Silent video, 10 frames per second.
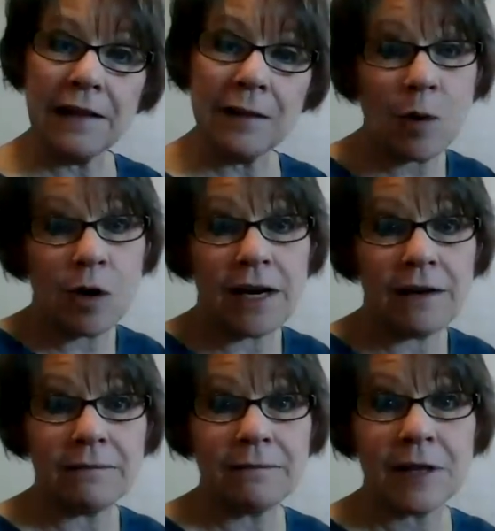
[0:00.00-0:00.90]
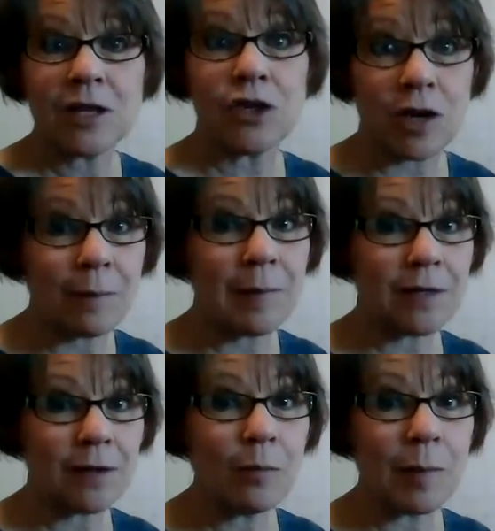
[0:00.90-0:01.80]
in the morning. The shop is
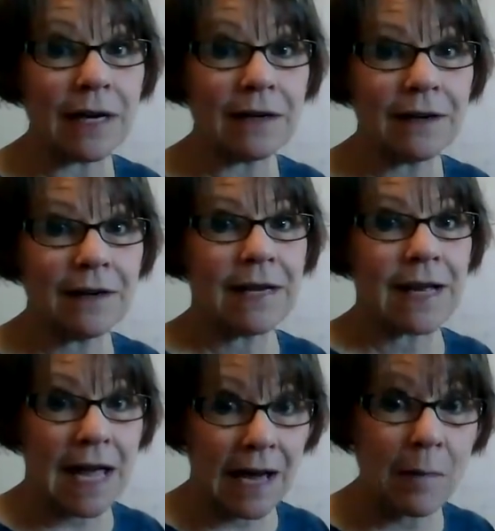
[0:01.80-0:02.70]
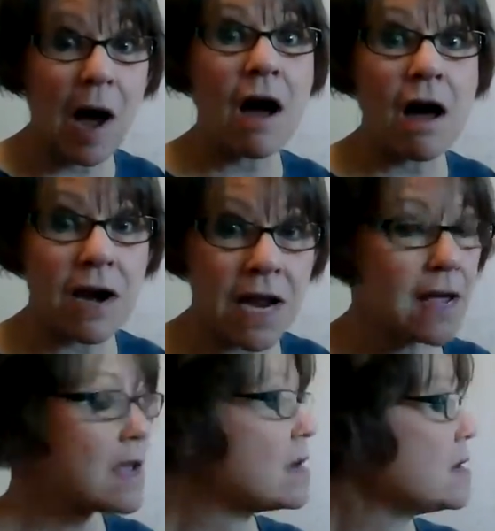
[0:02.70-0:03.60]
open. Come on
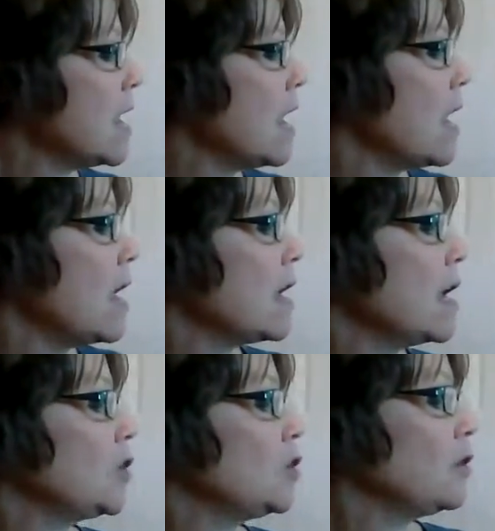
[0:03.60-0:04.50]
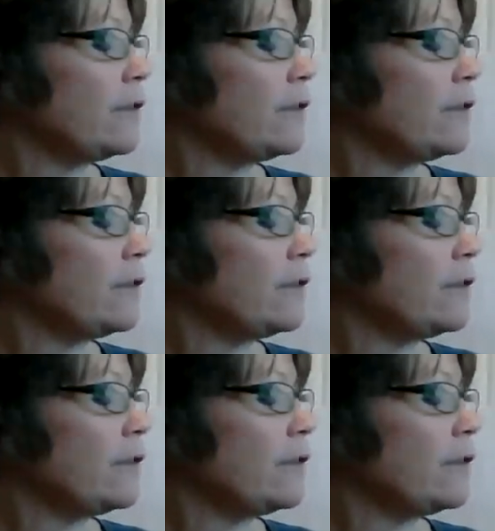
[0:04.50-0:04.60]
in and get your